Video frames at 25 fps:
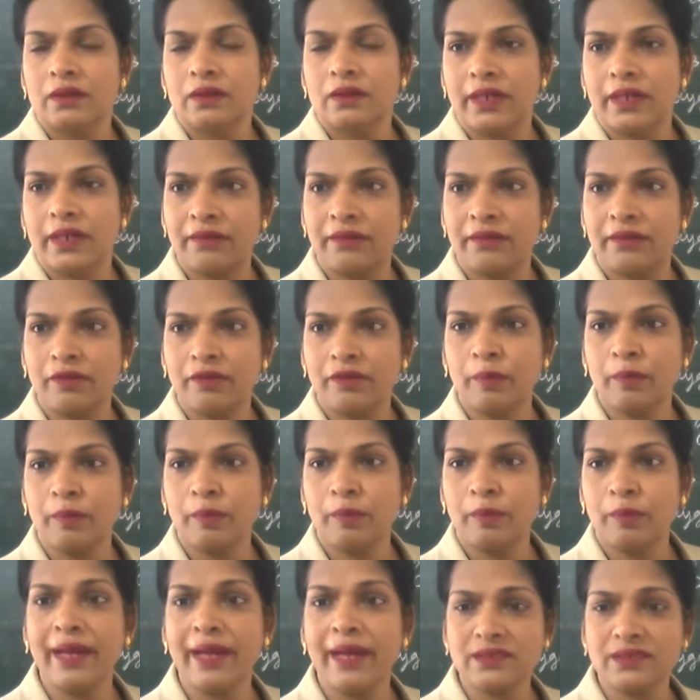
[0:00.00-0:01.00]
And we will
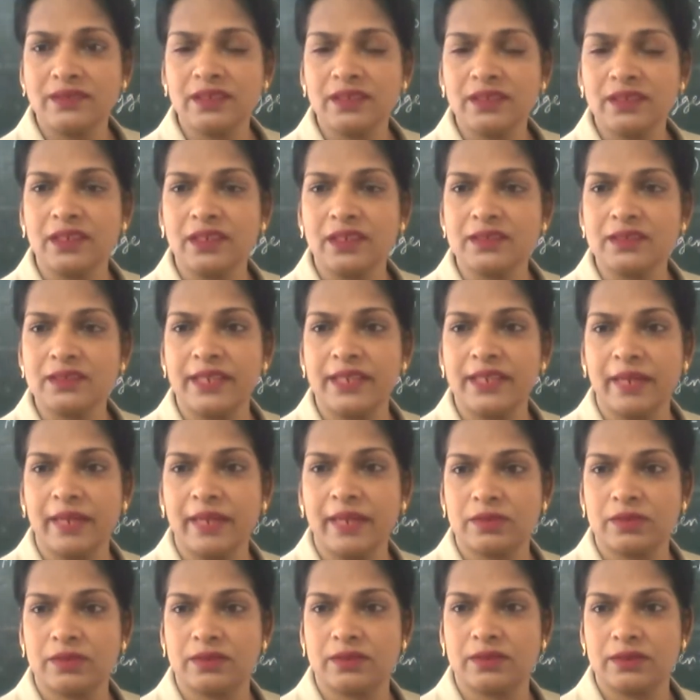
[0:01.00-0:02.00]
be matching these
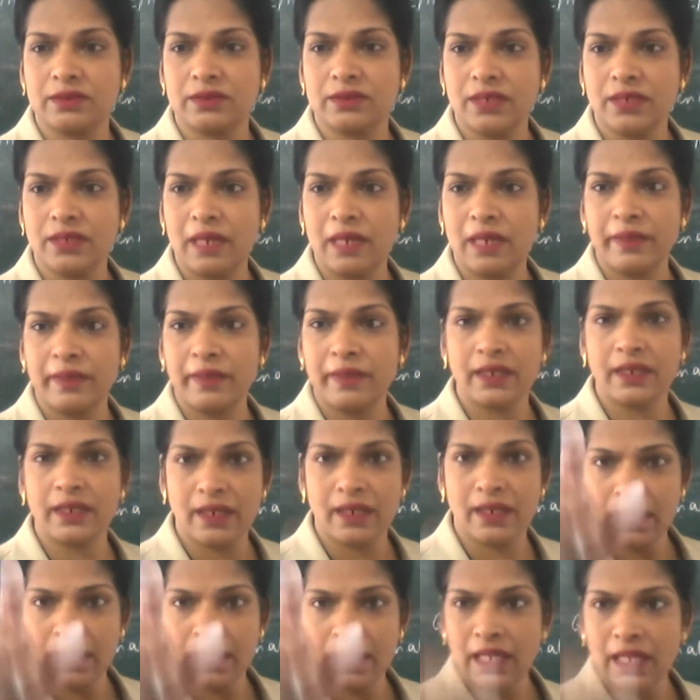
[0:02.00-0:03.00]
names. I'll be
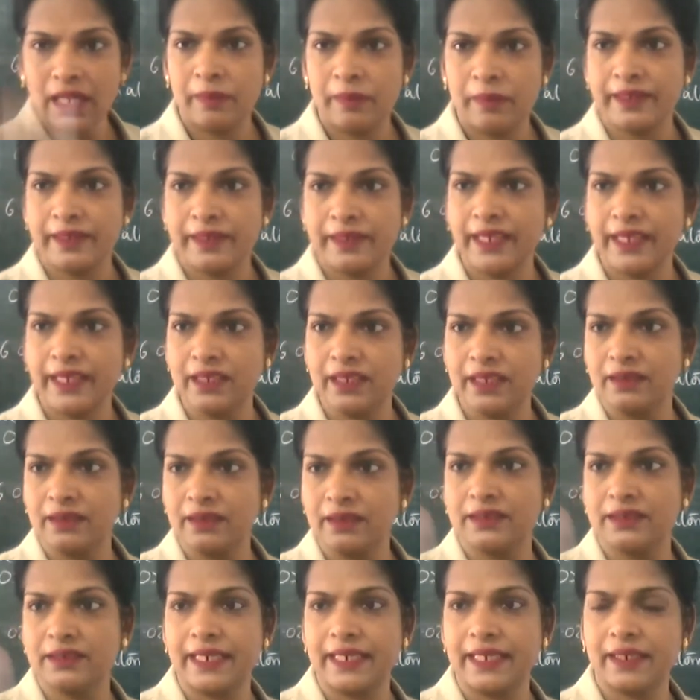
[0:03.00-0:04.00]
taking
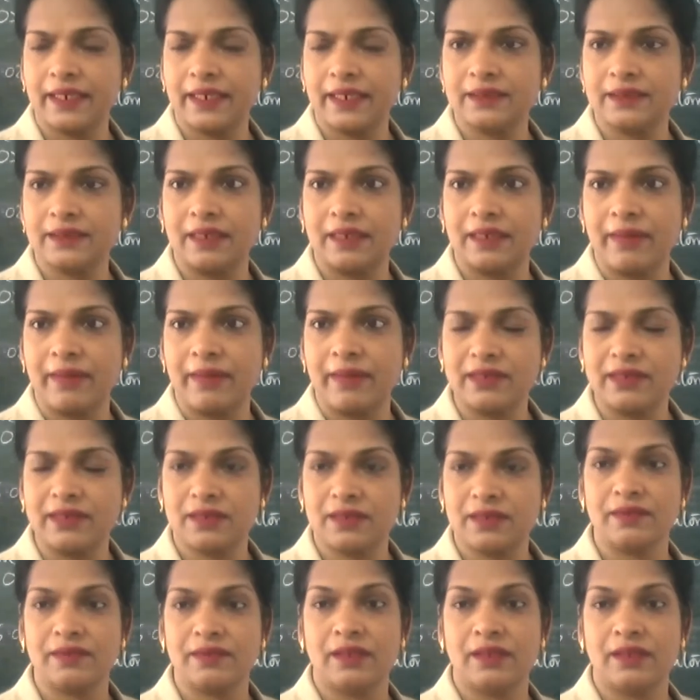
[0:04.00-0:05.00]
this attendance and
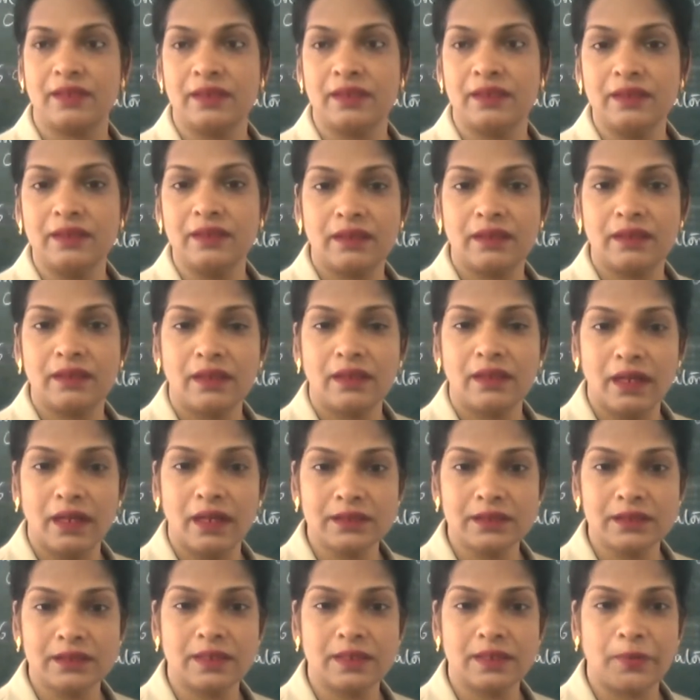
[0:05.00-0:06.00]
matching with the
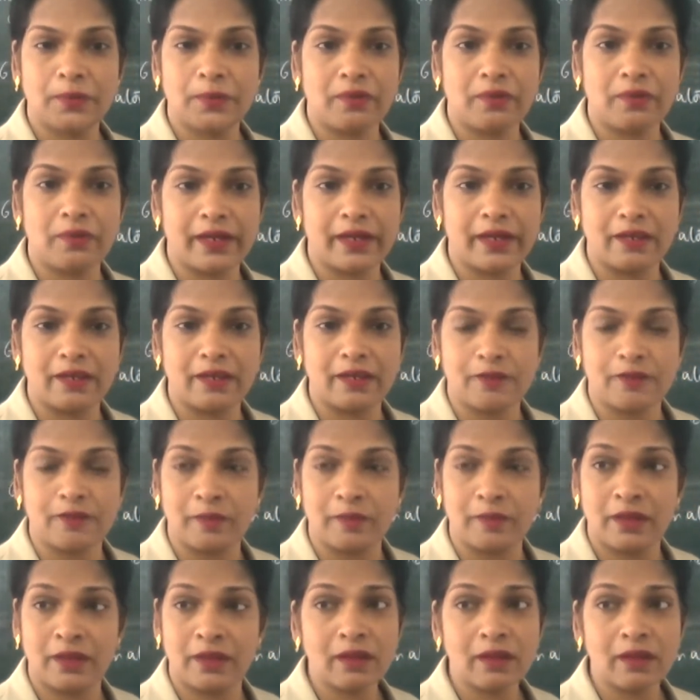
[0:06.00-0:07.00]
list provided
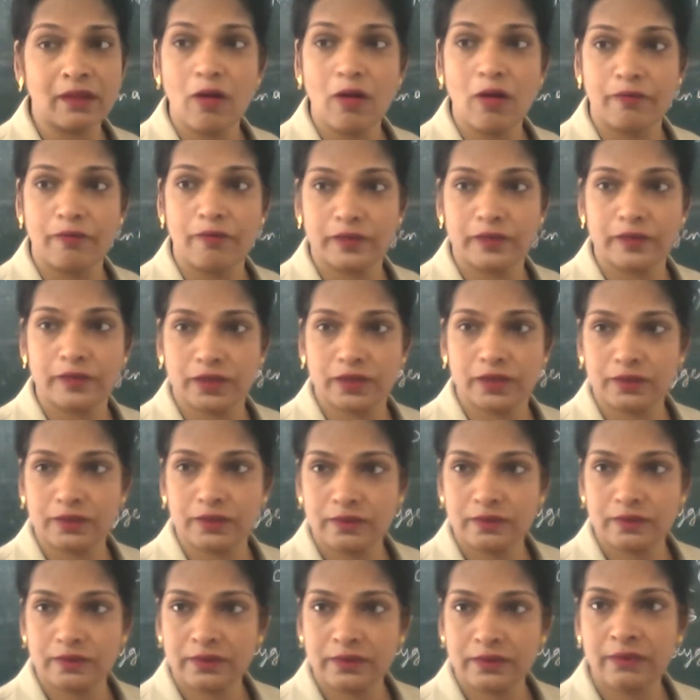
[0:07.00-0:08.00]
from the office.
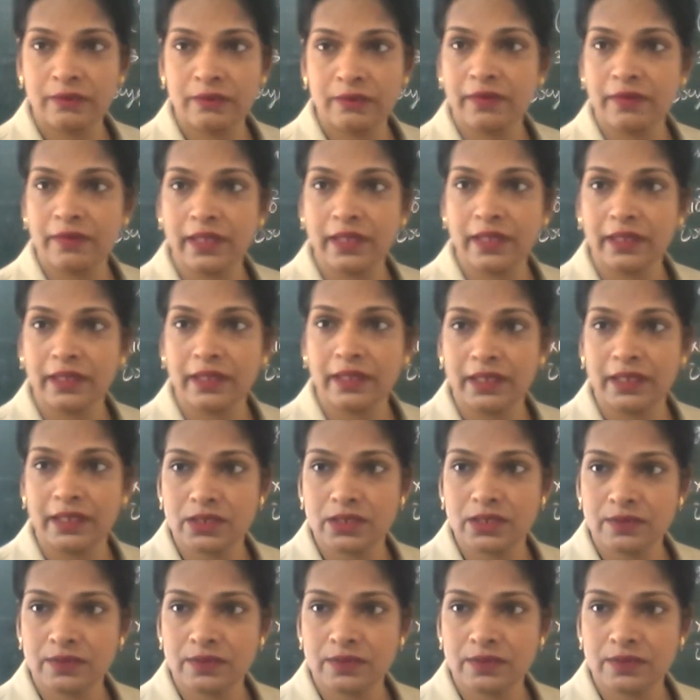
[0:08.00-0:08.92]
Then we can catch.